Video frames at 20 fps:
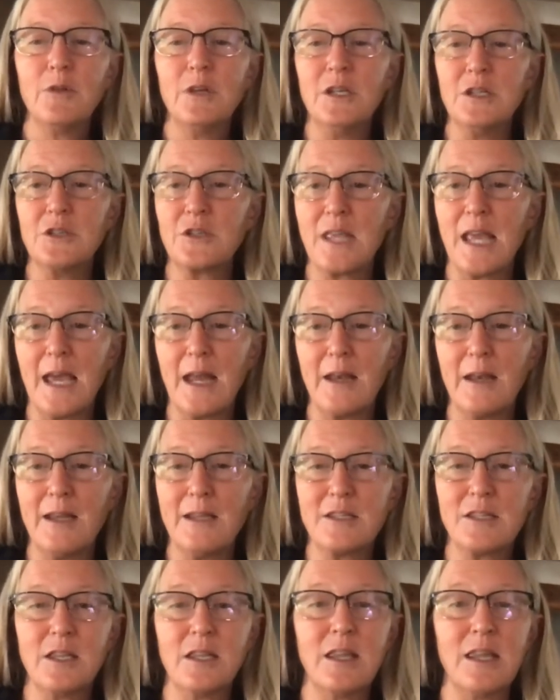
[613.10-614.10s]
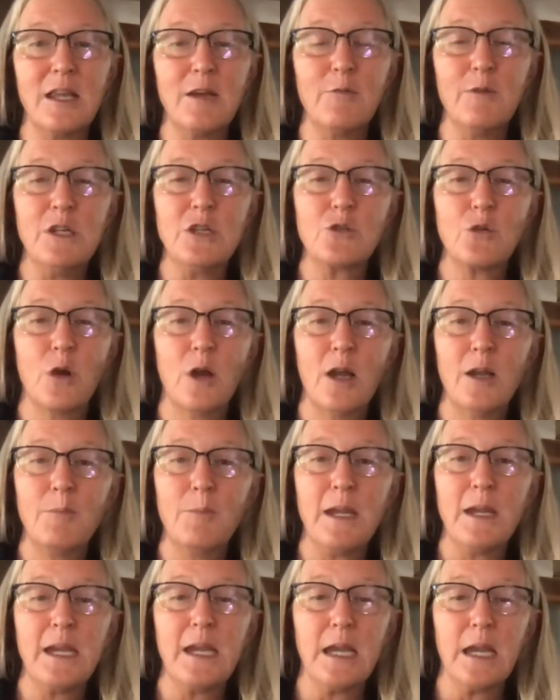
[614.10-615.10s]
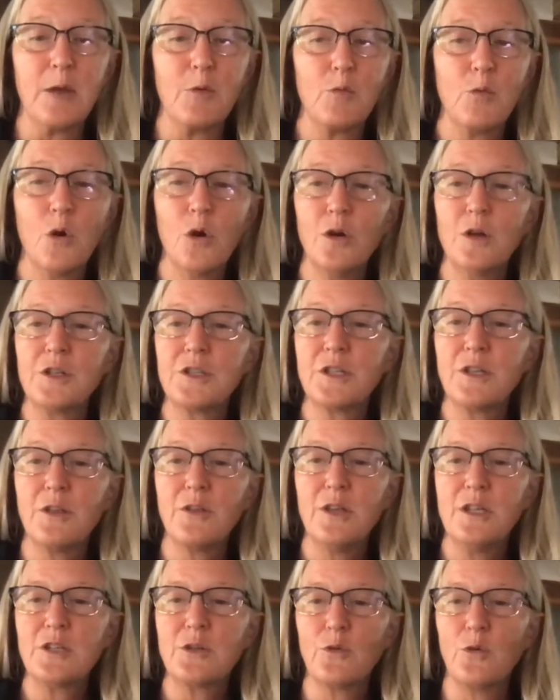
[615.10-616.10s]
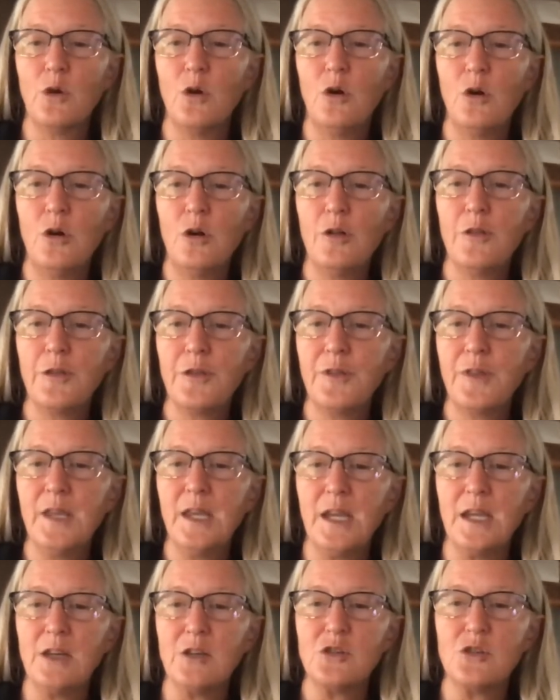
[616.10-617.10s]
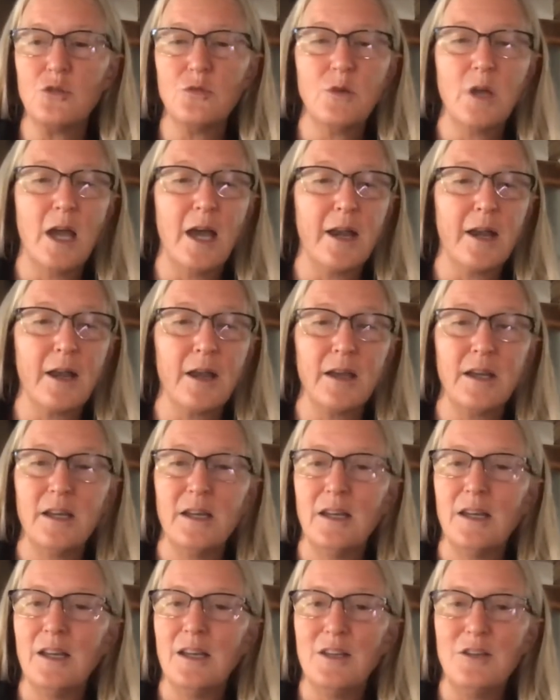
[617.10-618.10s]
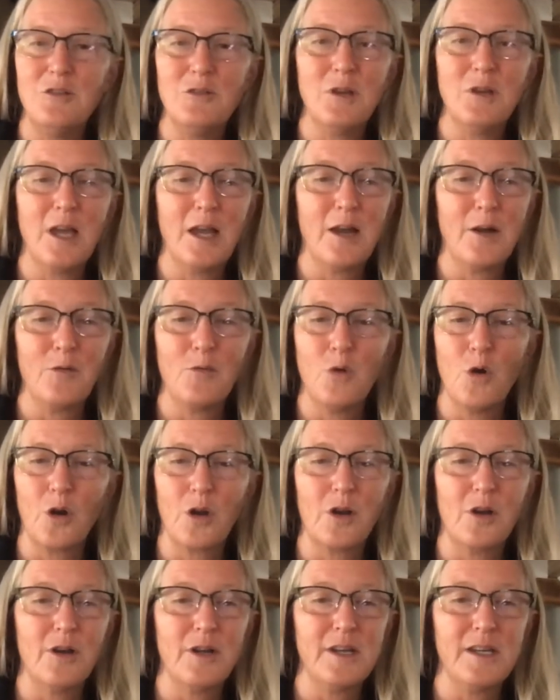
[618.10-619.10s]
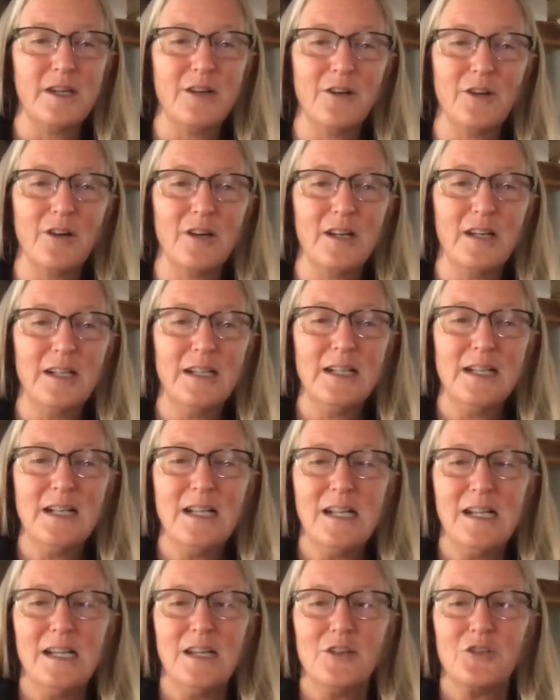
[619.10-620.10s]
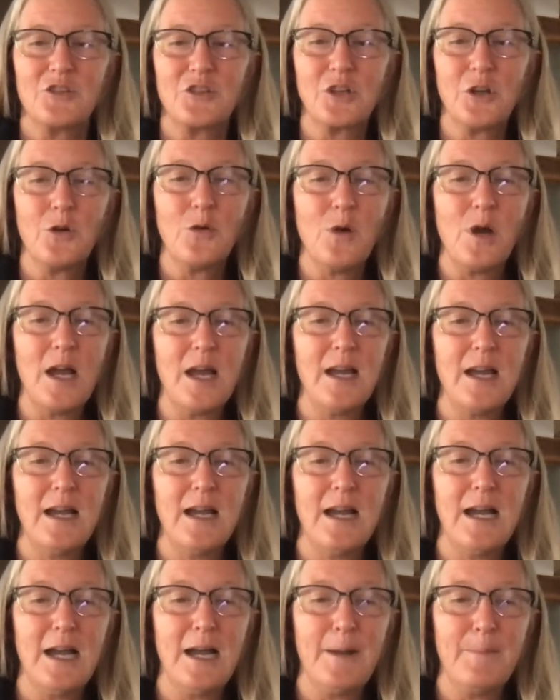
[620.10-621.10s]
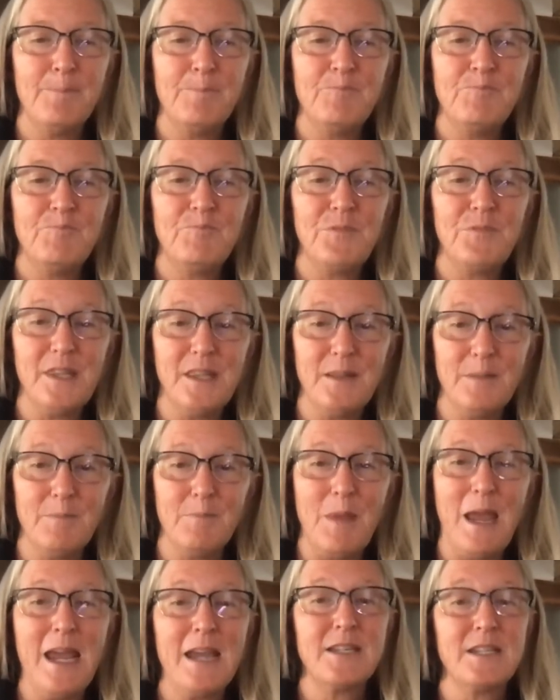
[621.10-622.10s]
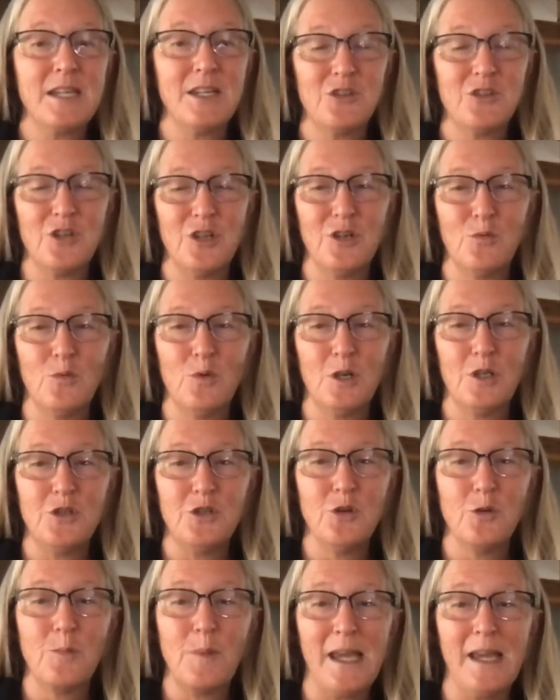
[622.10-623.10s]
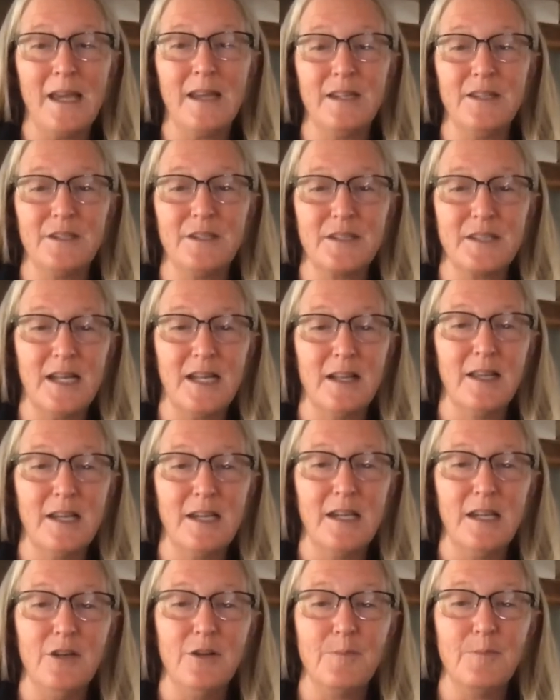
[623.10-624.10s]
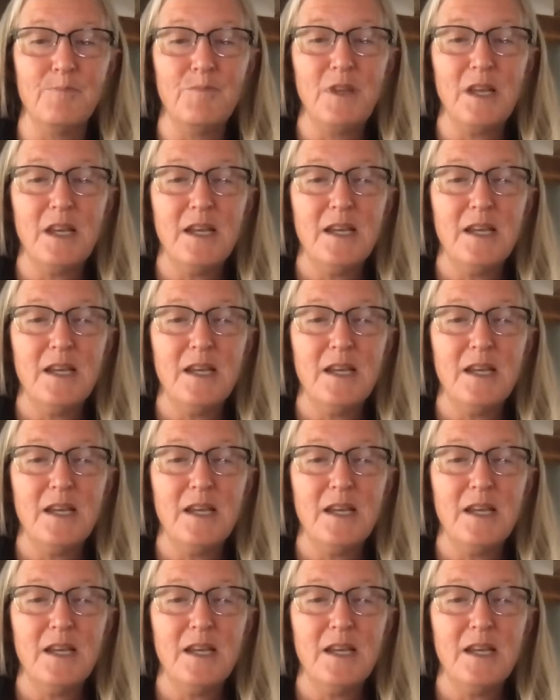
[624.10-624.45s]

Is the thing we tried making it worse? These are all things you gotta work on here. So pay attention to what your pet is telling you.